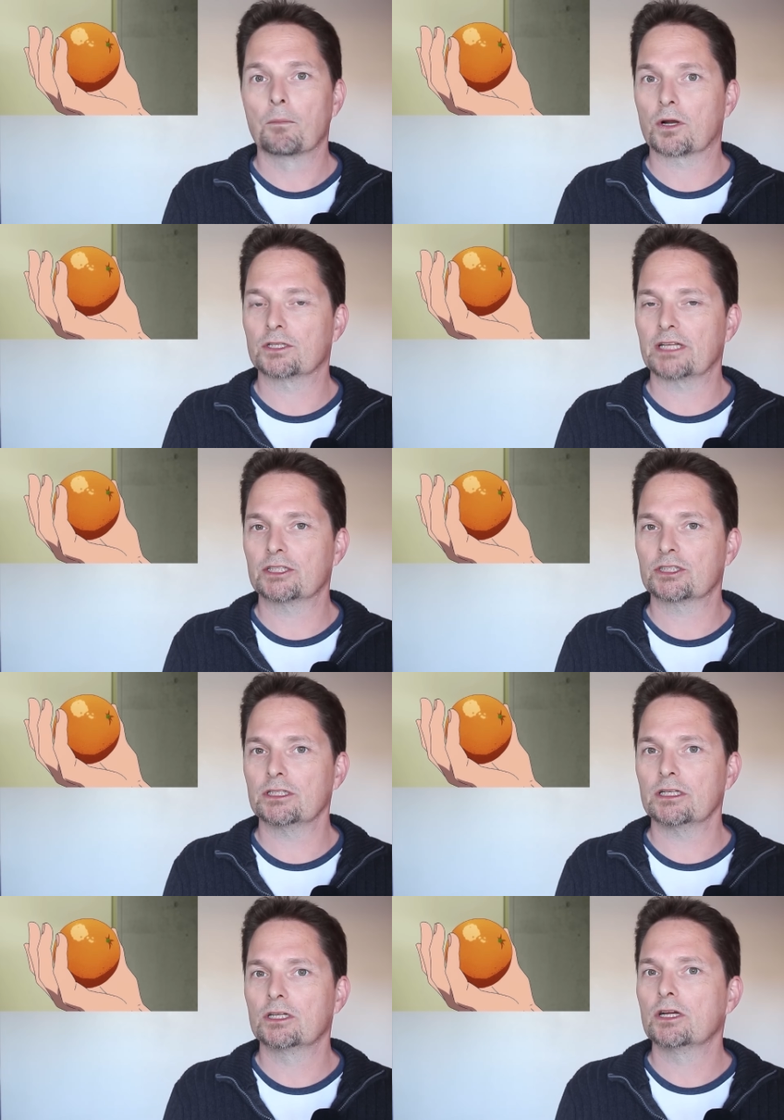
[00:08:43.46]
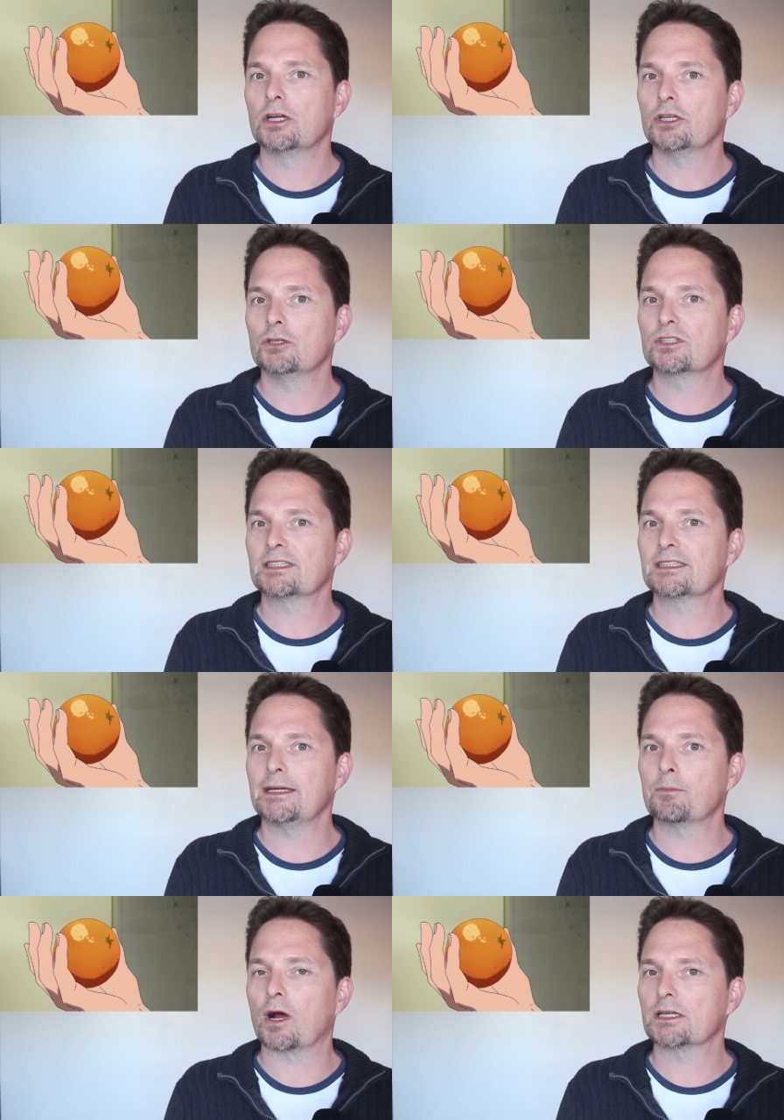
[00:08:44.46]
Pronunciation Use the
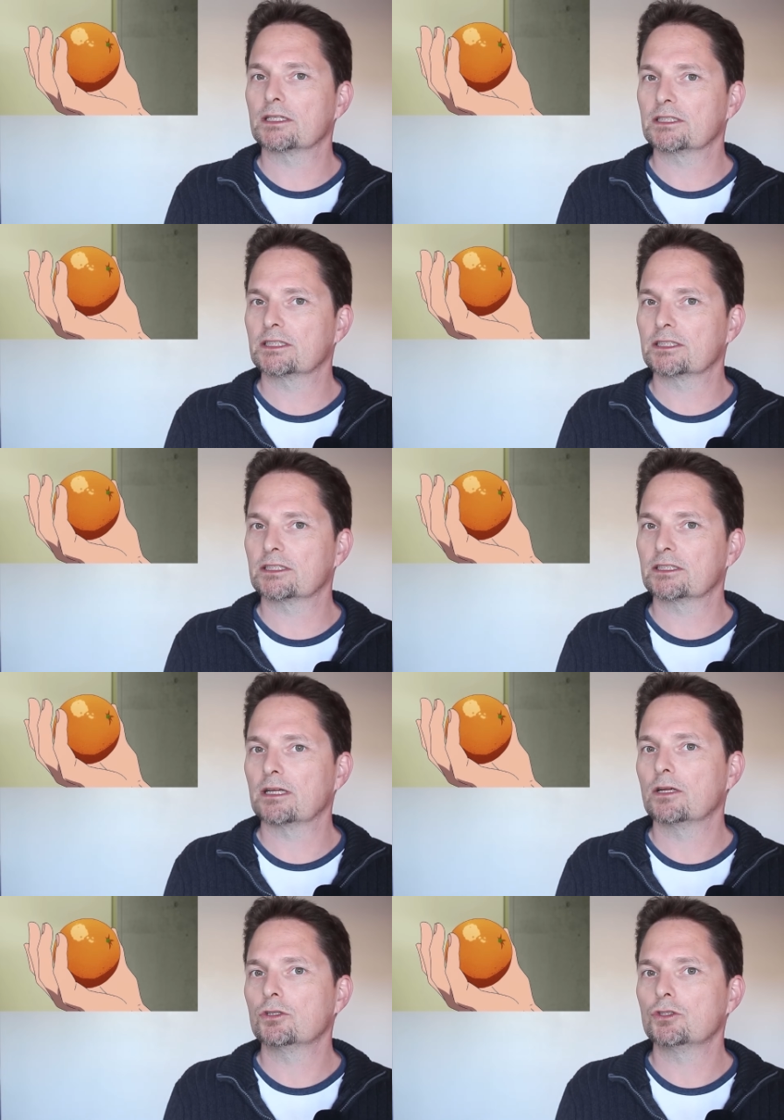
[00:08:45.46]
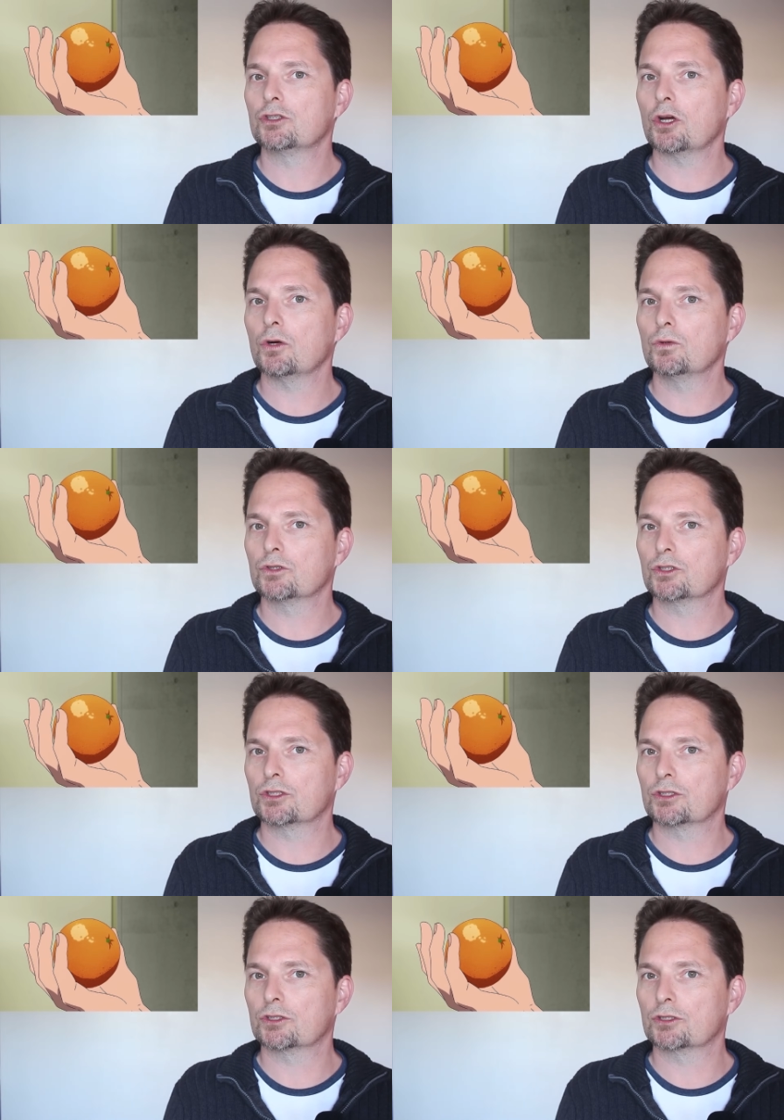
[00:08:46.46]
zebra. Z.
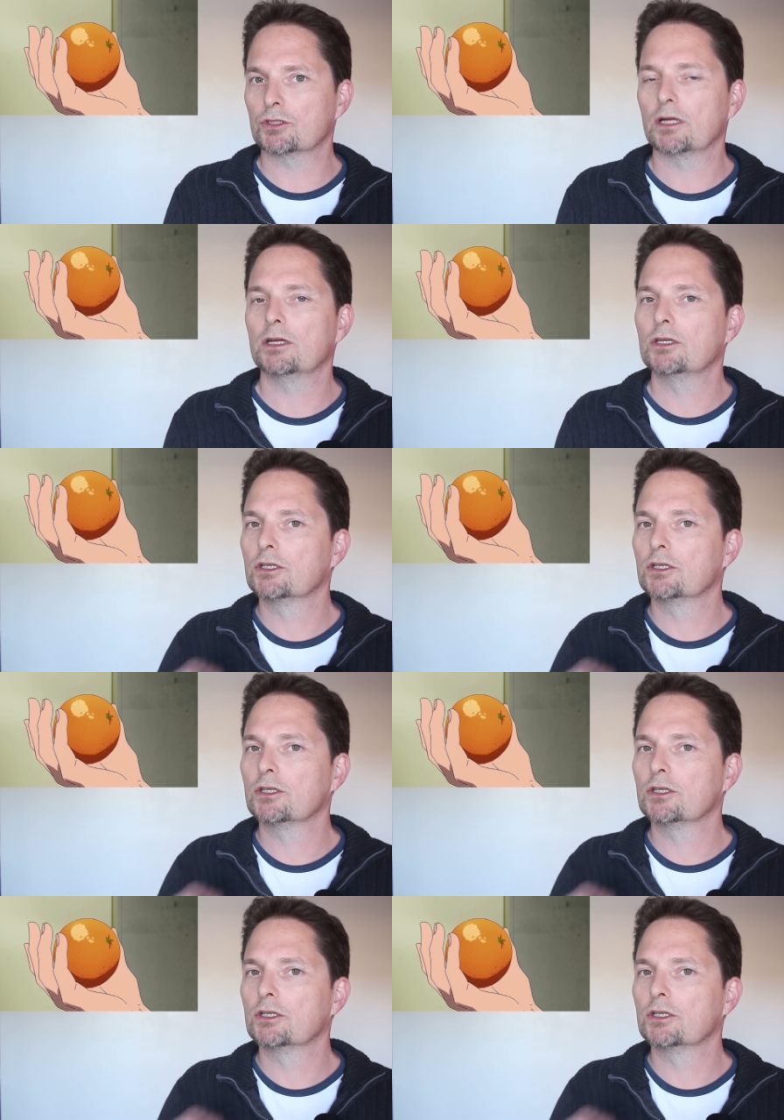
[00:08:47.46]
Chose.